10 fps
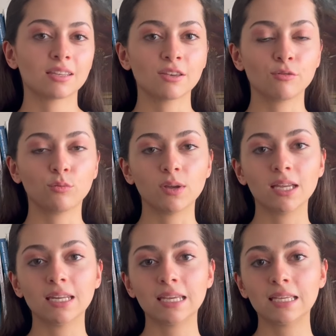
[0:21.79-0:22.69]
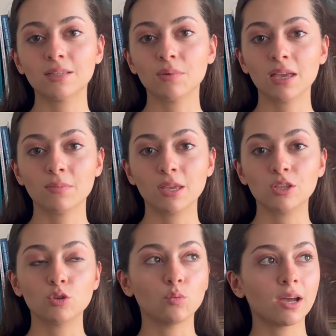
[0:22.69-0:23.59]
If we need maybe
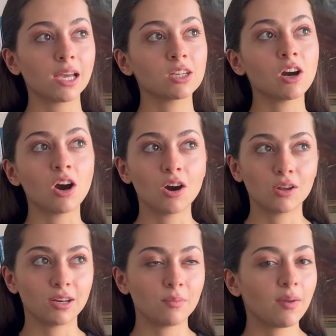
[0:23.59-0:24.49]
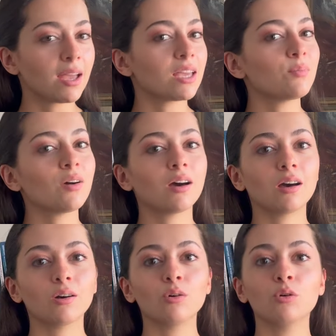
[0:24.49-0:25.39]
to work on a
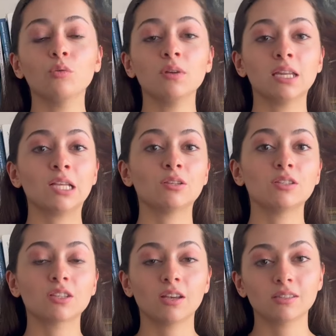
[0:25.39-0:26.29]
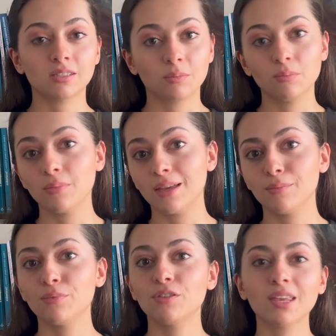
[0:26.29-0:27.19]
paper or we need to discuss some
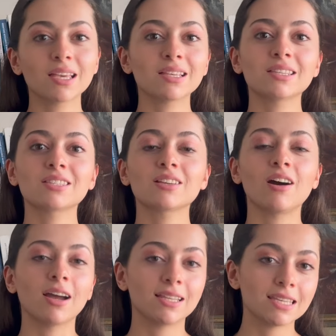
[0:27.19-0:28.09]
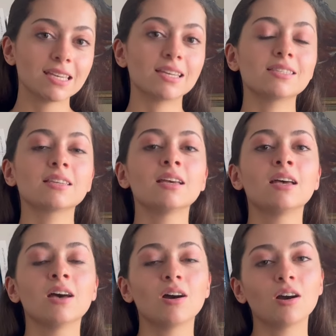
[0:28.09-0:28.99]
things, ideas
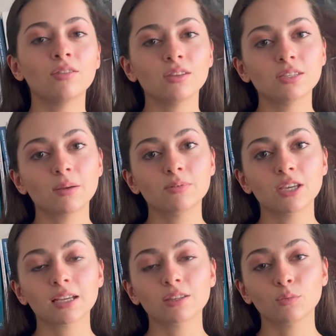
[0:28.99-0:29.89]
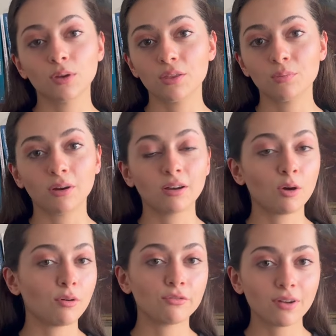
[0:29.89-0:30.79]
on the subject with
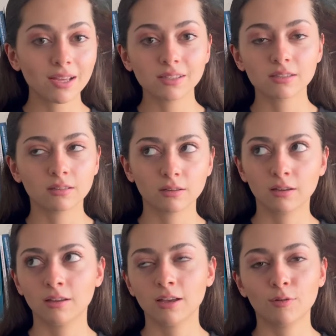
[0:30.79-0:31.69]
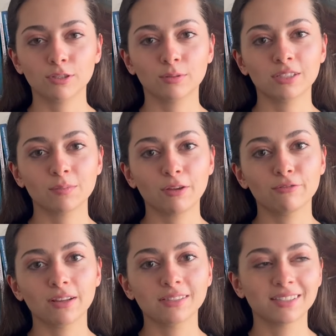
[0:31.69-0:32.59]
our friends. I was about to say my
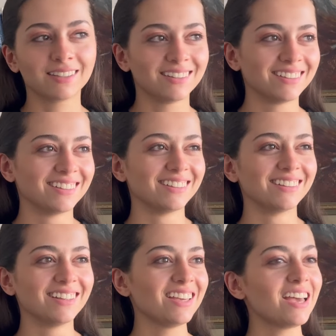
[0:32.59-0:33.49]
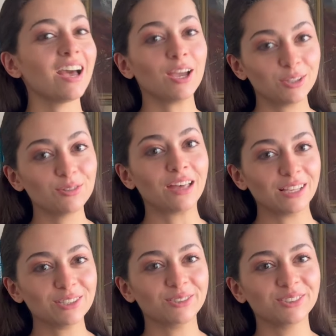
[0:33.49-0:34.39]
friends. I do
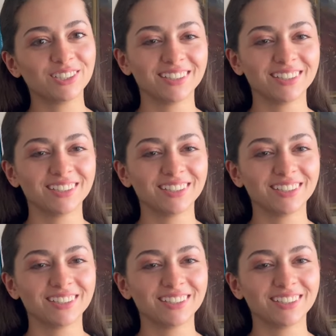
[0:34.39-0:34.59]
that too.